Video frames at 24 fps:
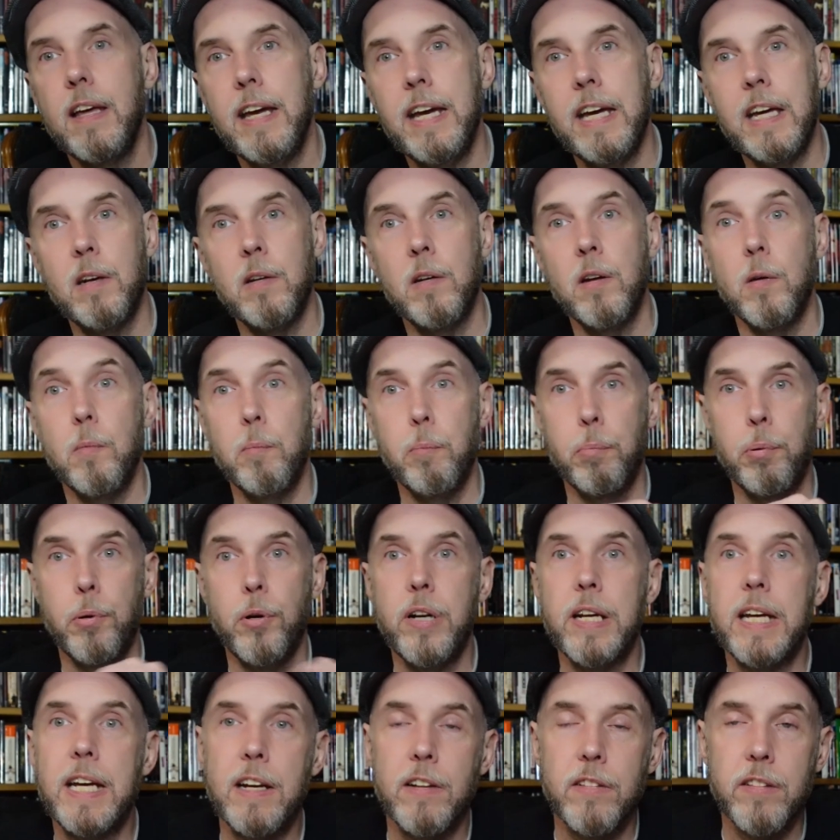and
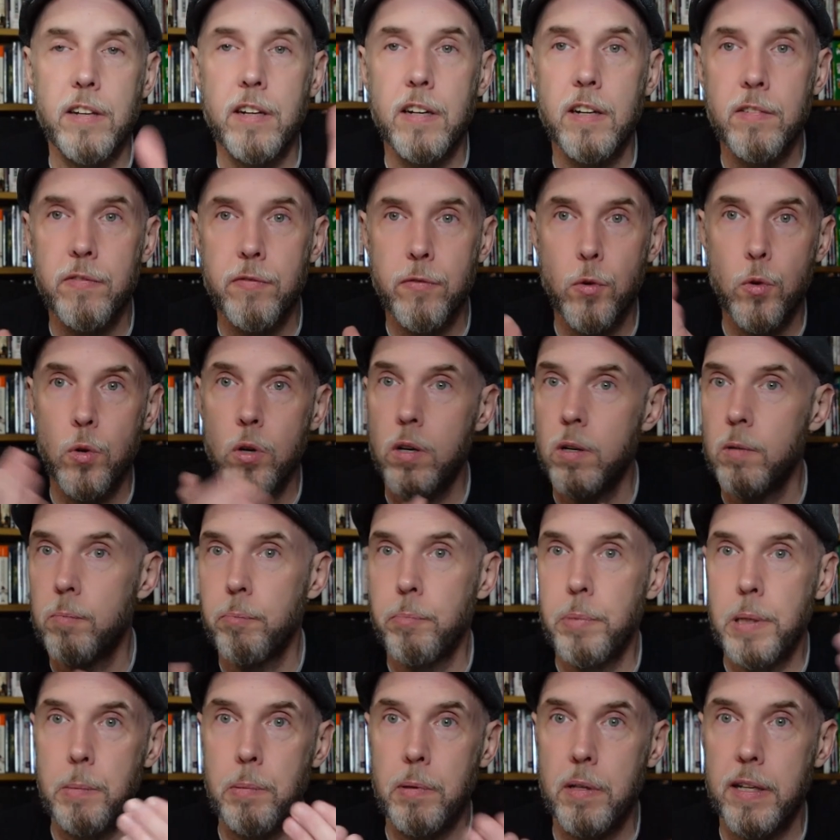putting out there for
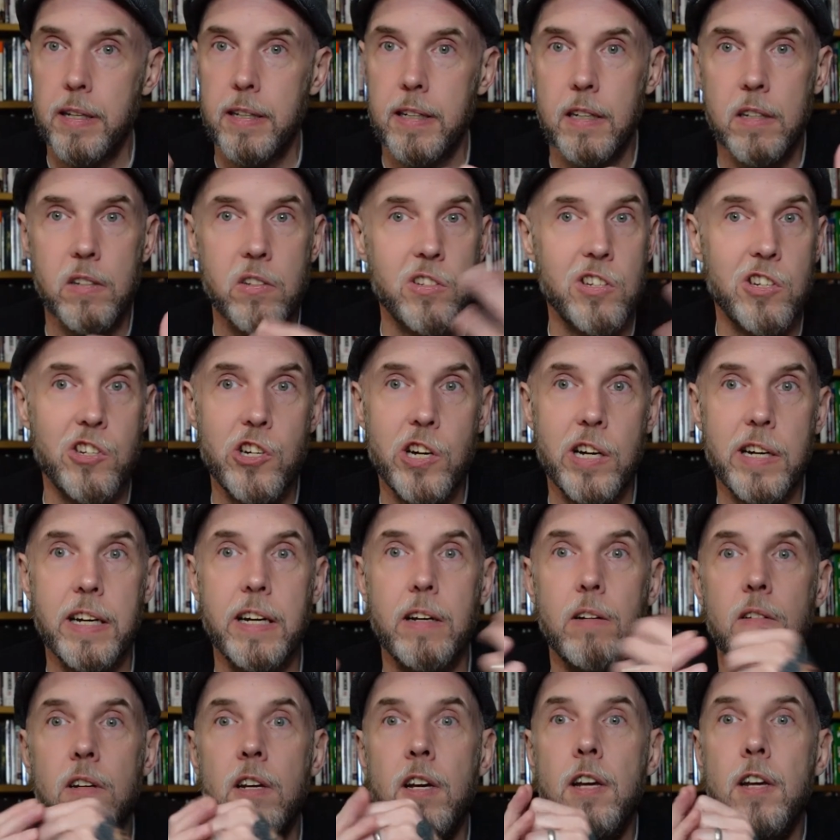people like us to check
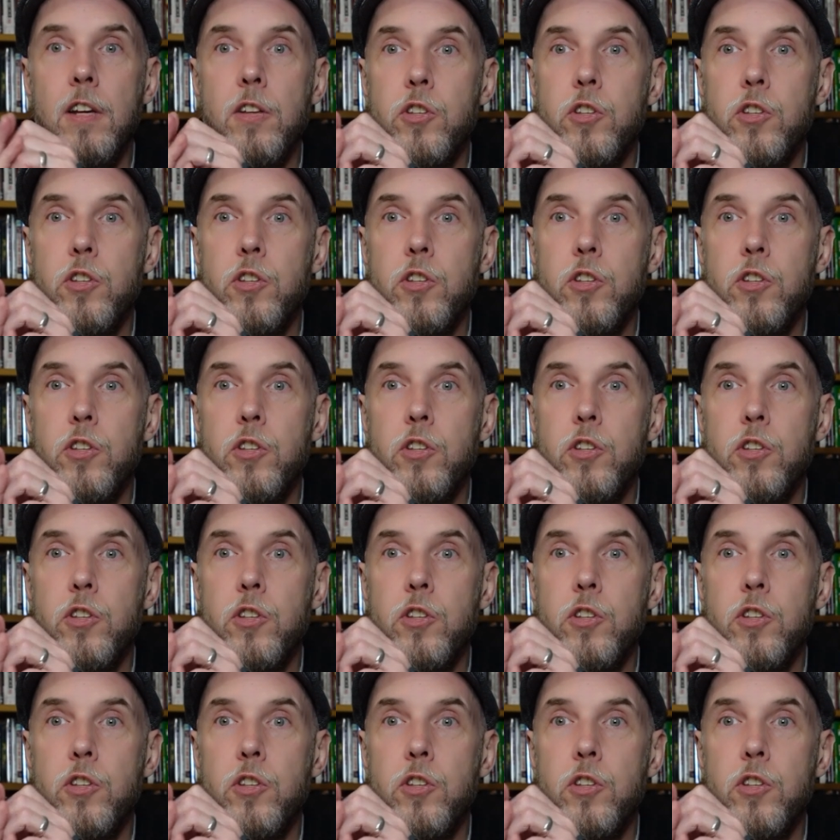out.